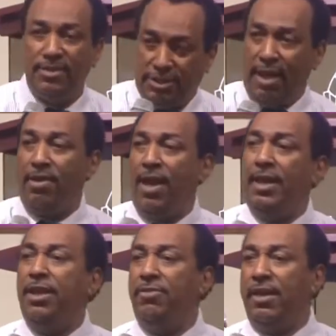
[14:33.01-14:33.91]
Shout
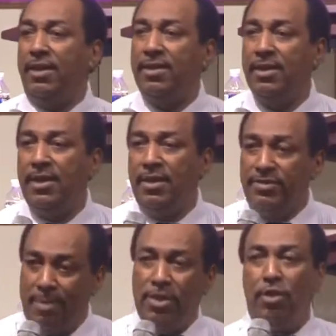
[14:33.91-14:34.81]
hallelujah.
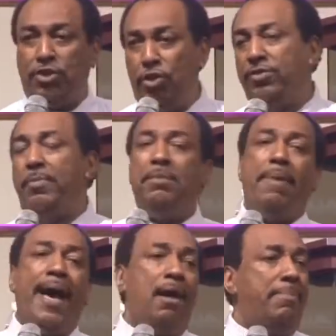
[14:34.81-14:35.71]
Some of your children been
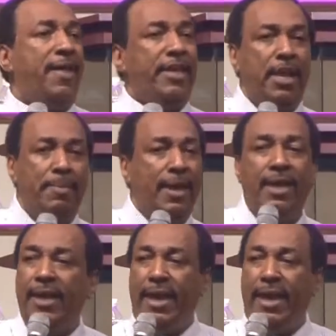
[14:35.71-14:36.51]
bound by the enemy.